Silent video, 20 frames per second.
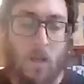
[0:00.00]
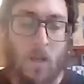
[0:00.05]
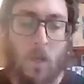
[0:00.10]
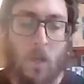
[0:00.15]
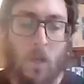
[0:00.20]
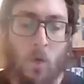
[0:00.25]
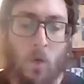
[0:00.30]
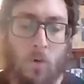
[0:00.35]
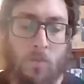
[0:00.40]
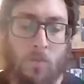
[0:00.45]

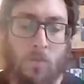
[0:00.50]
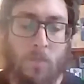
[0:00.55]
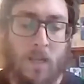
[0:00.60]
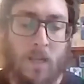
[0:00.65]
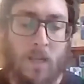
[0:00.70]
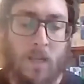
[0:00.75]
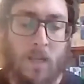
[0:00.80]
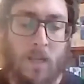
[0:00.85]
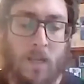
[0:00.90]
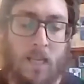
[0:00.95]
You and
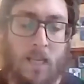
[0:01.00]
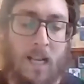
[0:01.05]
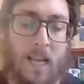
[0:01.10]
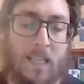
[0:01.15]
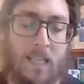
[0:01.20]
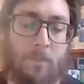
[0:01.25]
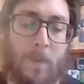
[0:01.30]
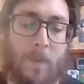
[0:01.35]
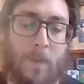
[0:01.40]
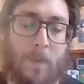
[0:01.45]
me
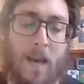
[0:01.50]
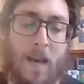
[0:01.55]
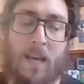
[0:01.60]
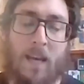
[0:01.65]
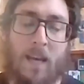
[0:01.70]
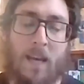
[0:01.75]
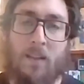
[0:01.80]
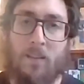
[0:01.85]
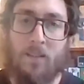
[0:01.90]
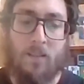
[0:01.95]
clasp
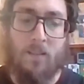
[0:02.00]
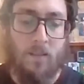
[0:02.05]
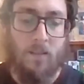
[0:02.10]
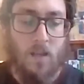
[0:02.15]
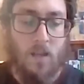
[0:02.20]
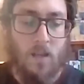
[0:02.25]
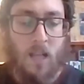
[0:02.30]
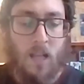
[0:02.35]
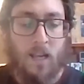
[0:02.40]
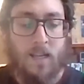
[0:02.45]
hands
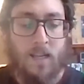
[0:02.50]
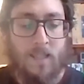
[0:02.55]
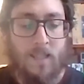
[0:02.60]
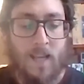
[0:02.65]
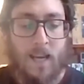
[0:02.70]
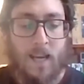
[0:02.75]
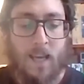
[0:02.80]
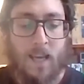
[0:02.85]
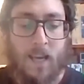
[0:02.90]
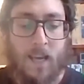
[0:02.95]
like
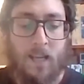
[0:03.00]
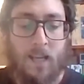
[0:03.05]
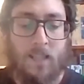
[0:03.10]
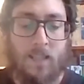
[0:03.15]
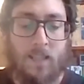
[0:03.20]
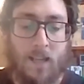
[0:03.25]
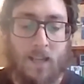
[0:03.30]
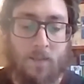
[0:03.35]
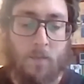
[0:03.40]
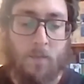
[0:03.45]

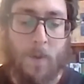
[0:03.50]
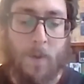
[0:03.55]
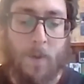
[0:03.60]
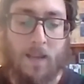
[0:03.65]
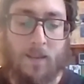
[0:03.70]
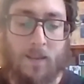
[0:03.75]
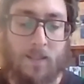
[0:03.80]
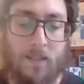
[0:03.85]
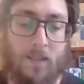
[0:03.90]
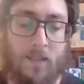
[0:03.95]
decades never
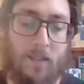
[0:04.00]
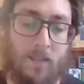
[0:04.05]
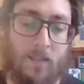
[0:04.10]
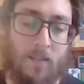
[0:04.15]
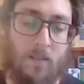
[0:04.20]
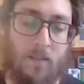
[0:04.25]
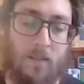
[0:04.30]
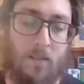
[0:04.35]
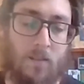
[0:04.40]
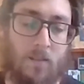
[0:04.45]
passed
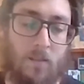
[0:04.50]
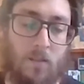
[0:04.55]
us.